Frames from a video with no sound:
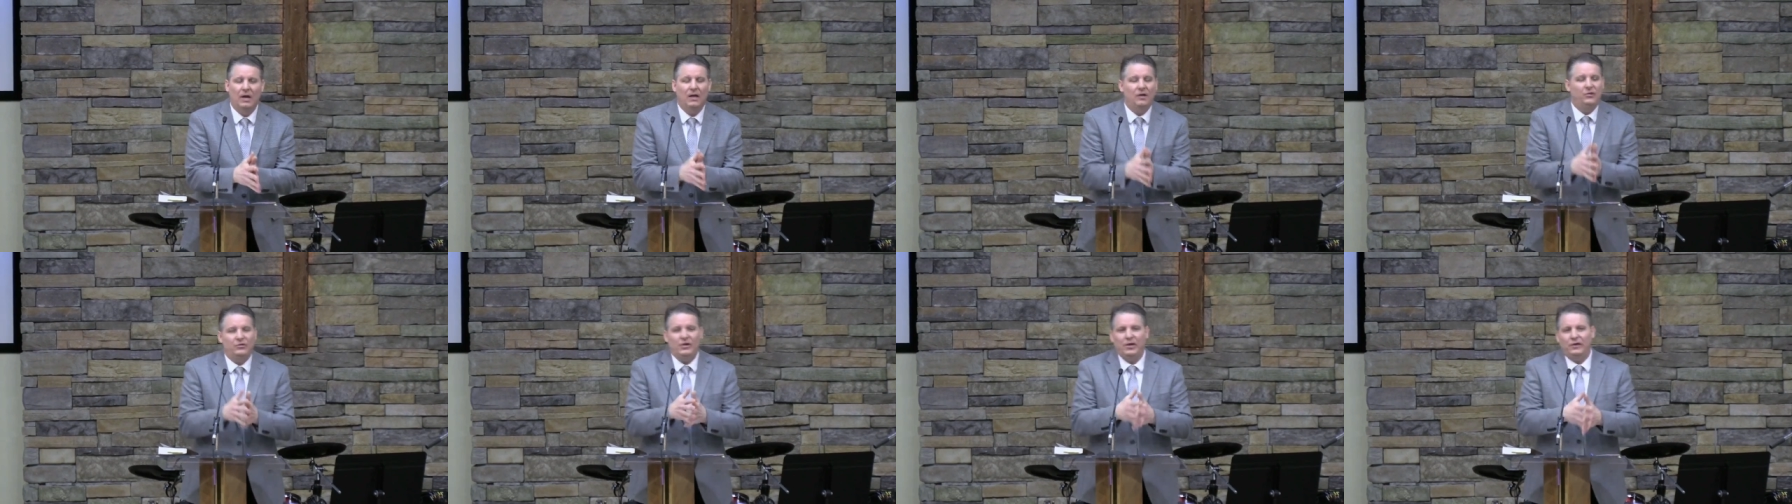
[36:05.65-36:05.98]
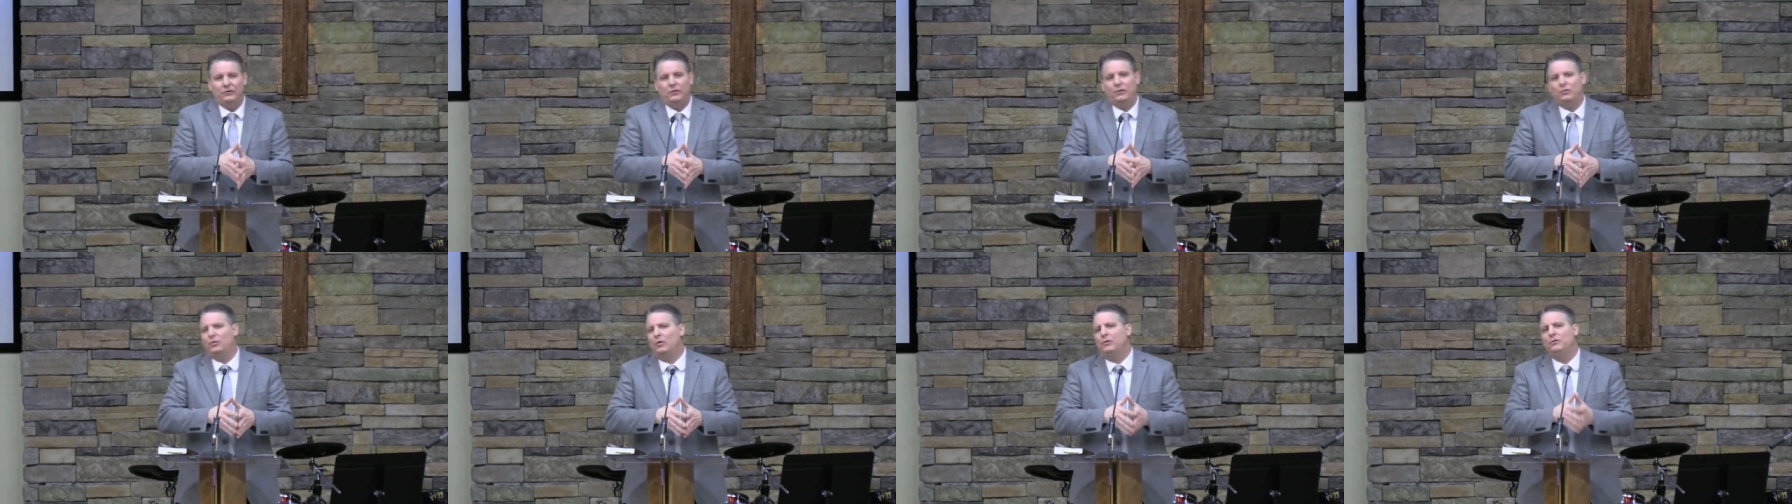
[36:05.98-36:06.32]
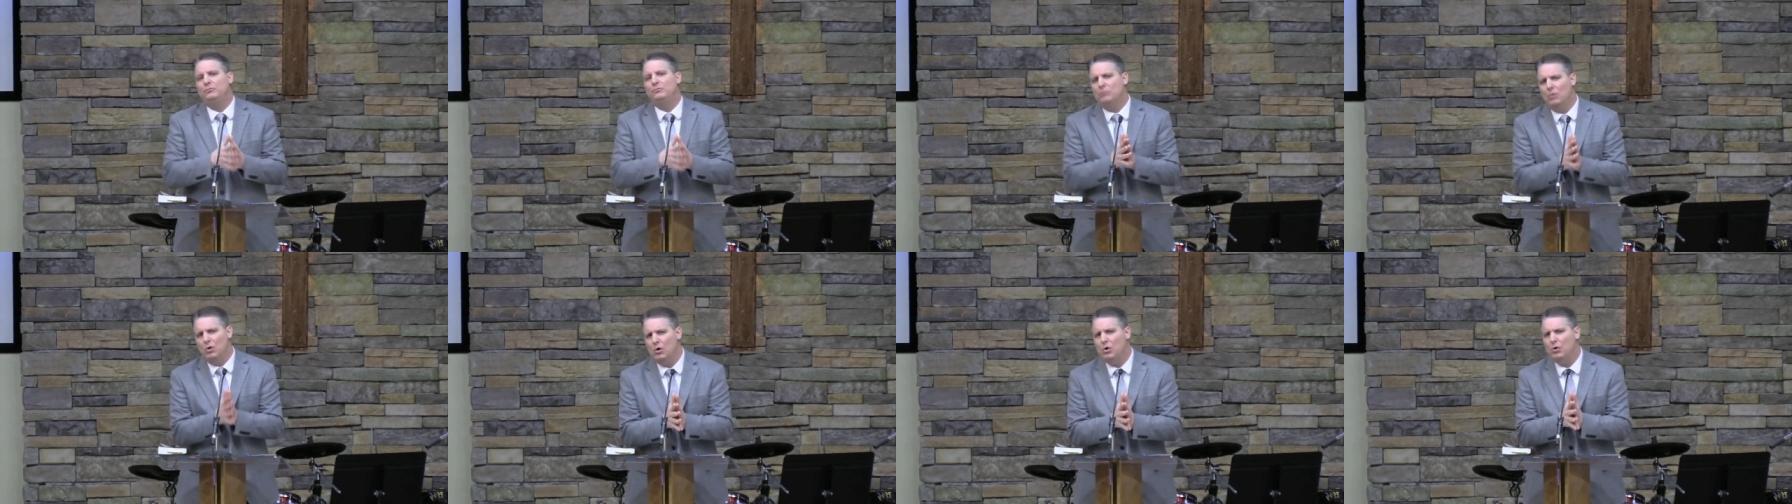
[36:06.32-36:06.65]
Jesus was
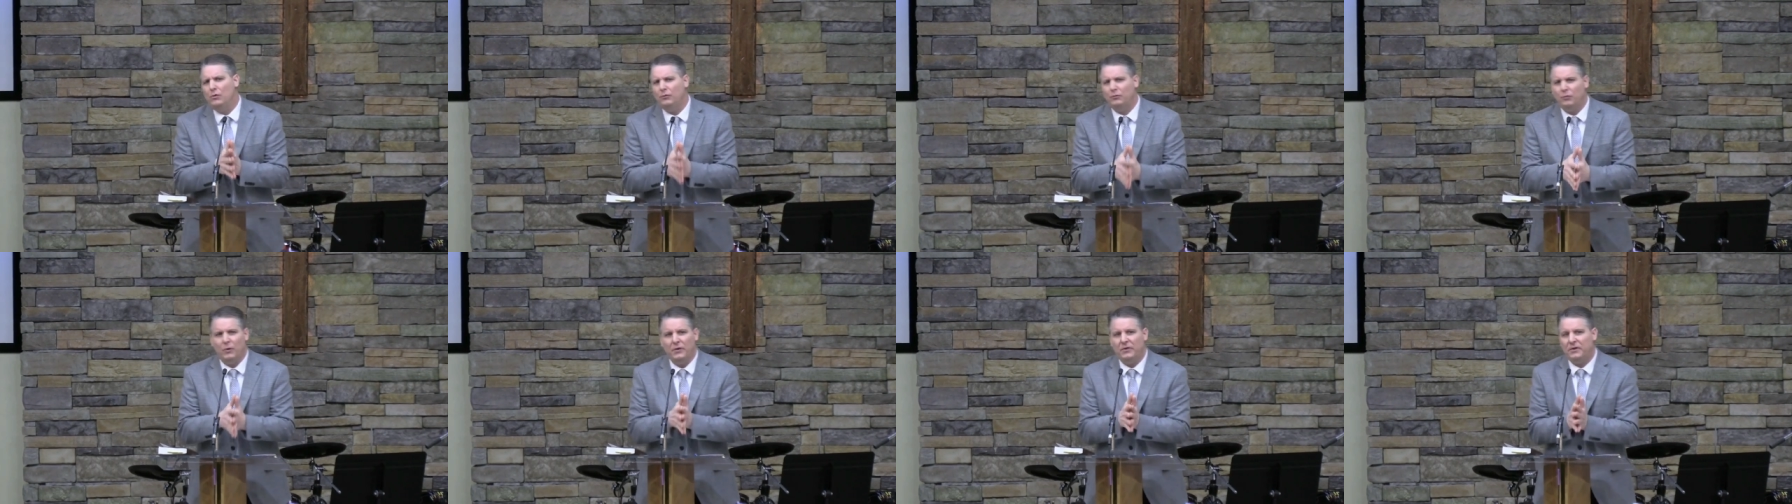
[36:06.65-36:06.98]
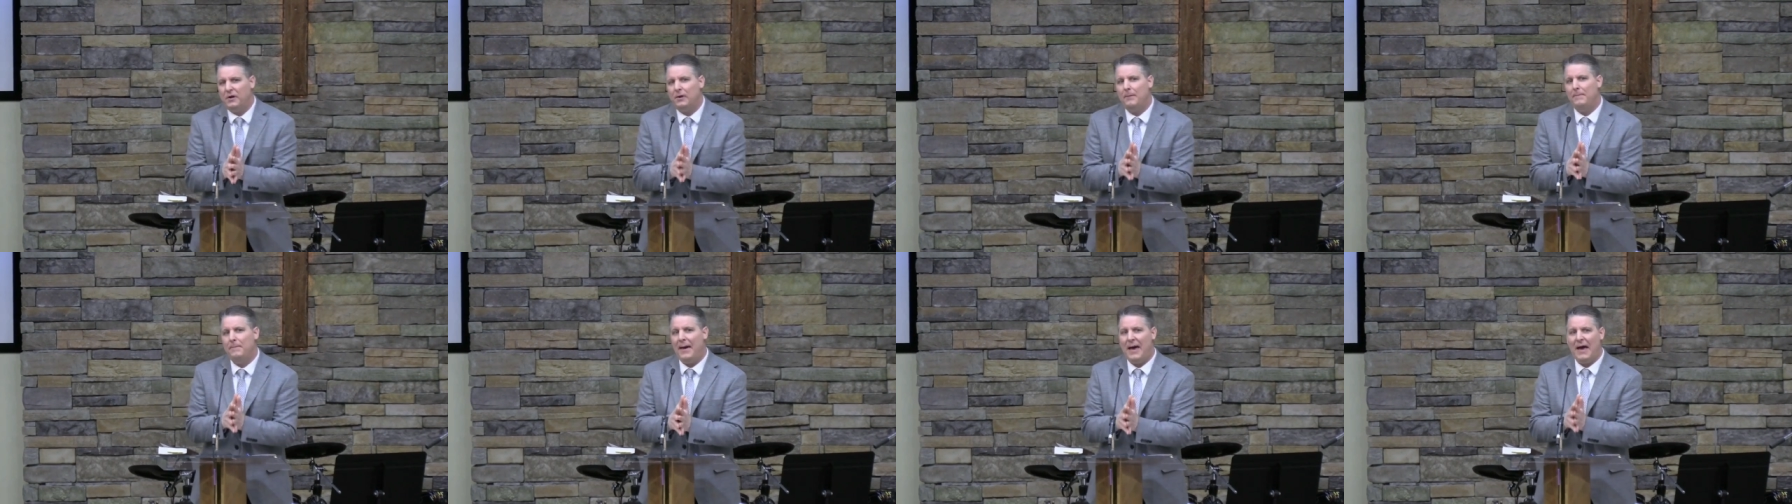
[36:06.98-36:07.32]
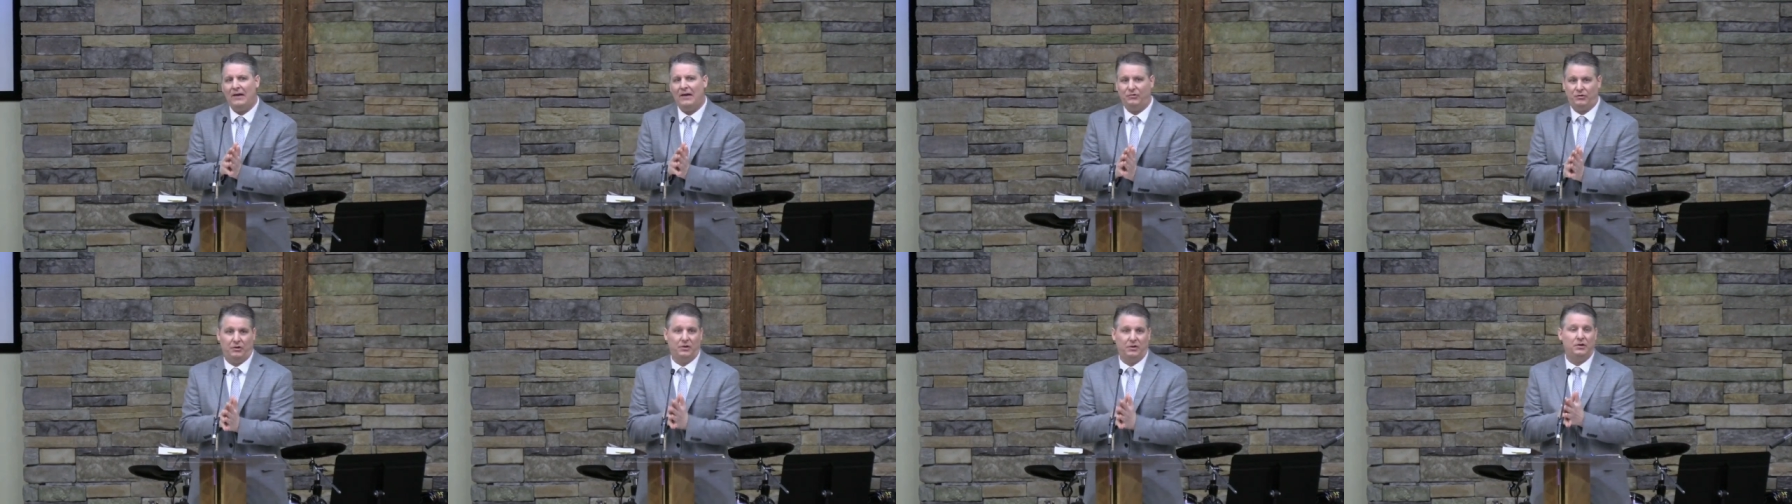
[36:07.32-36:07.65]
moved with
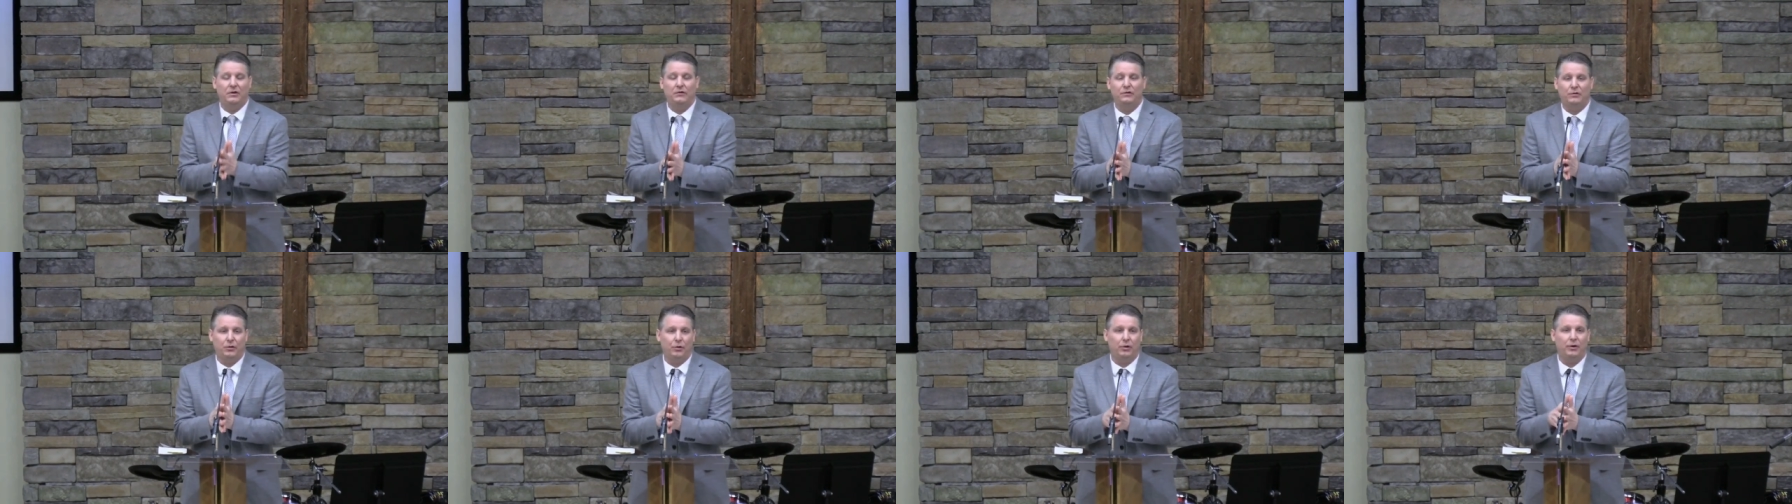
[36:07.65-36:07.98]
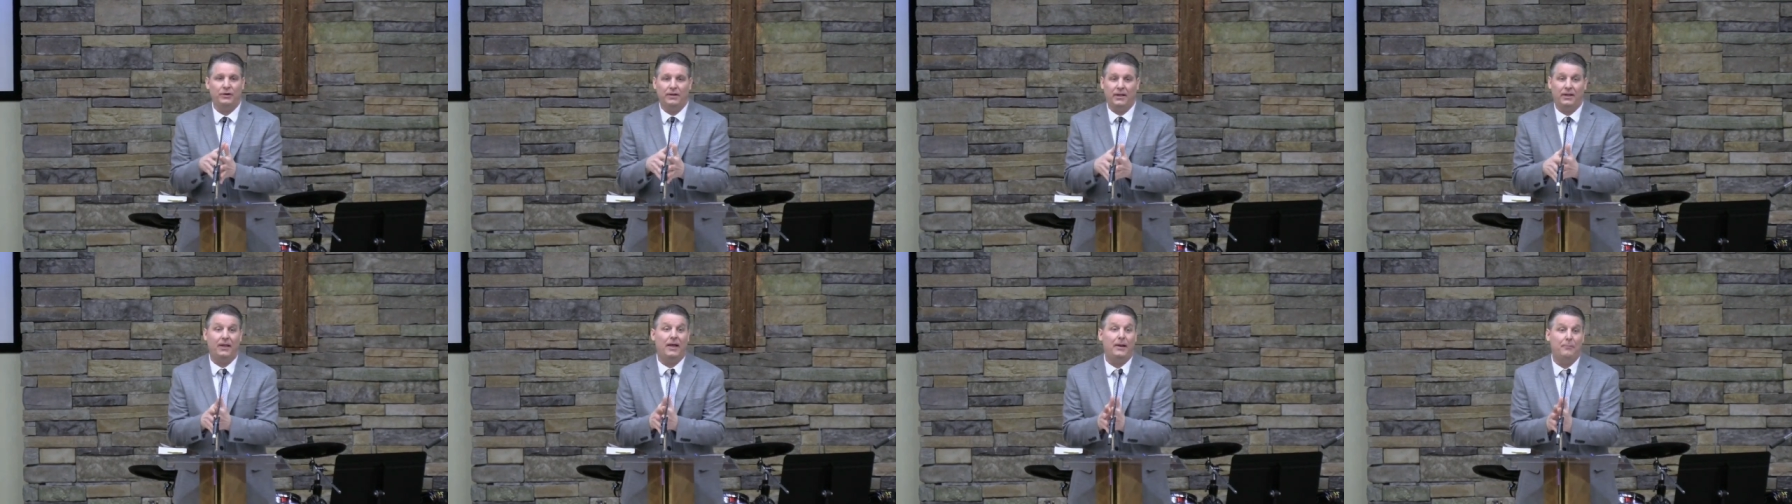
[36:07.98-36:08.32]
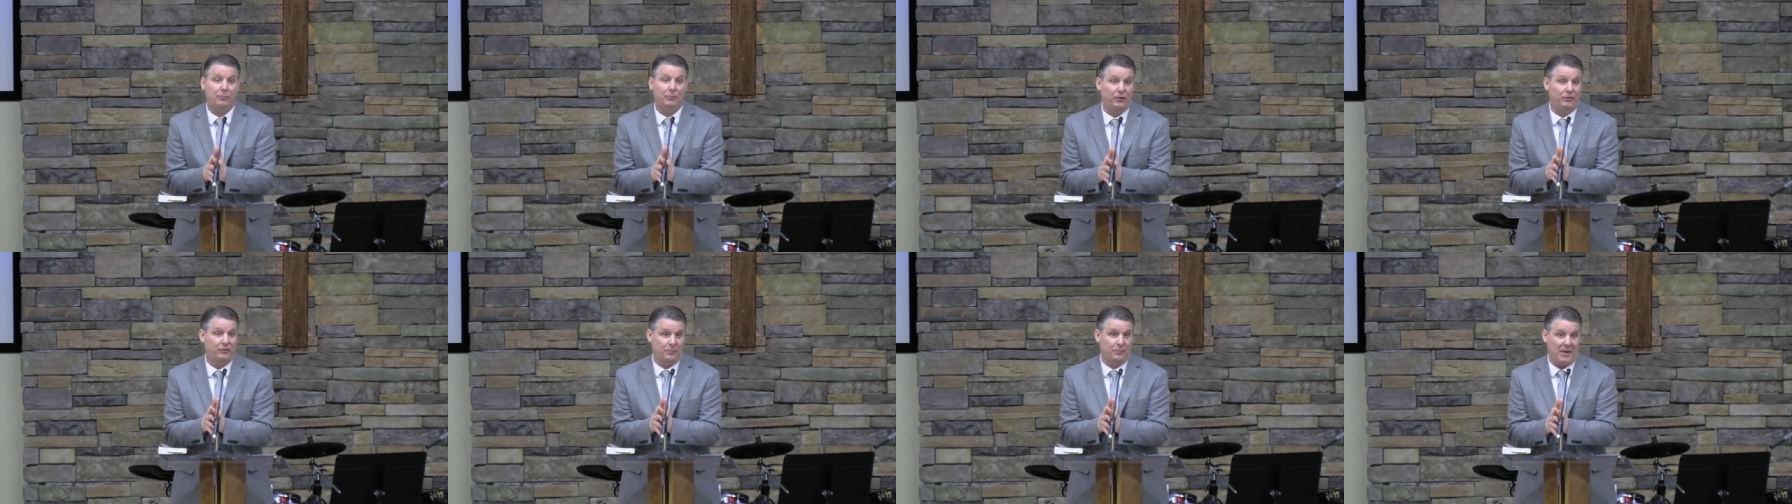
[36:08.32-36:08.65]
compassion concerning the
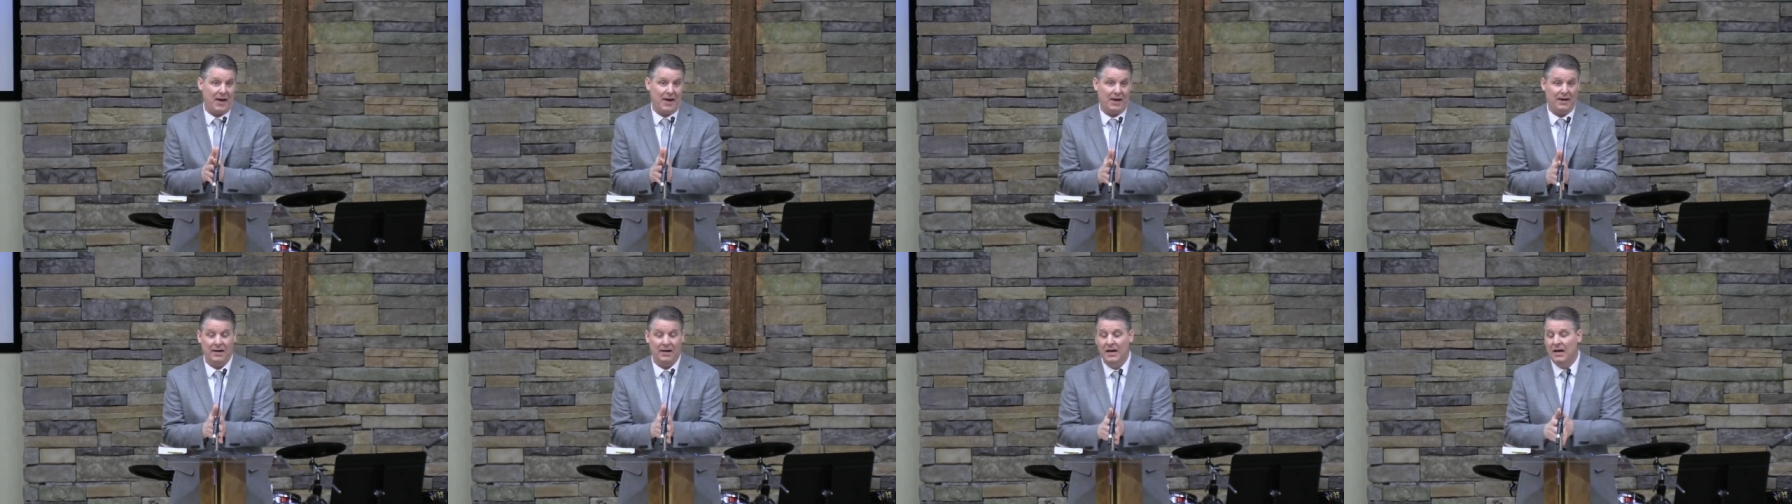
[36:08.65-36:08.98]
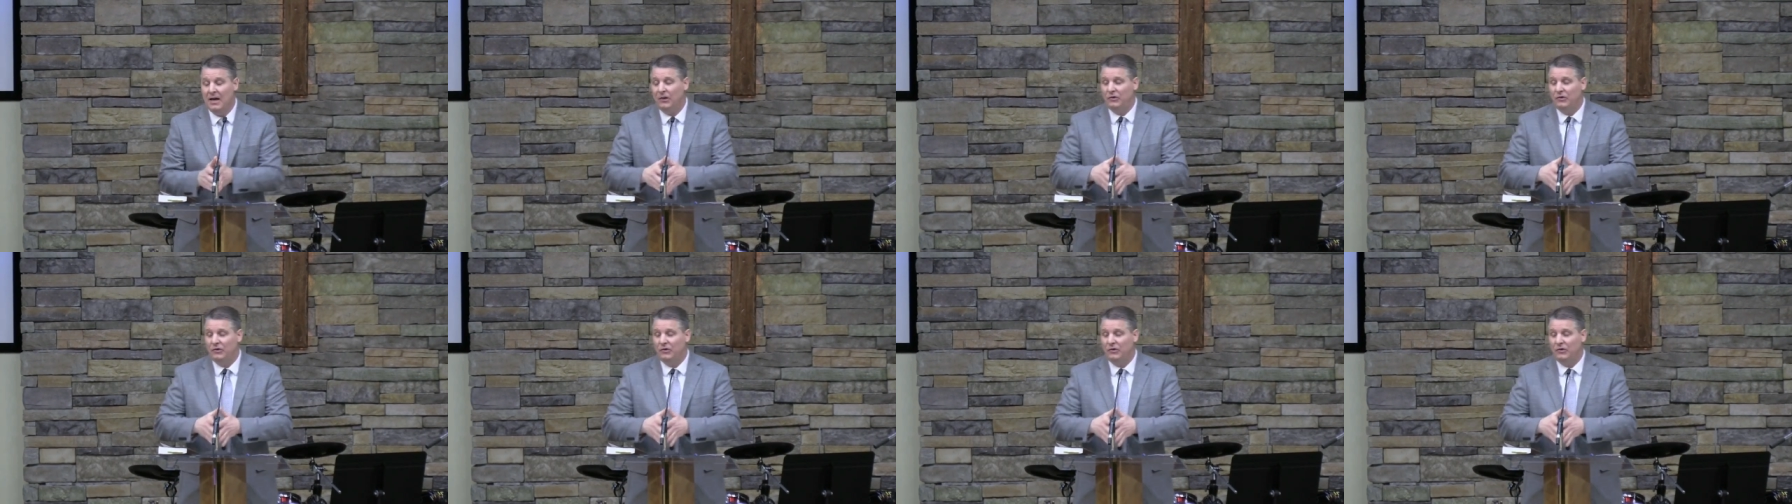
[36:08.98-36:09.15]
leprous man.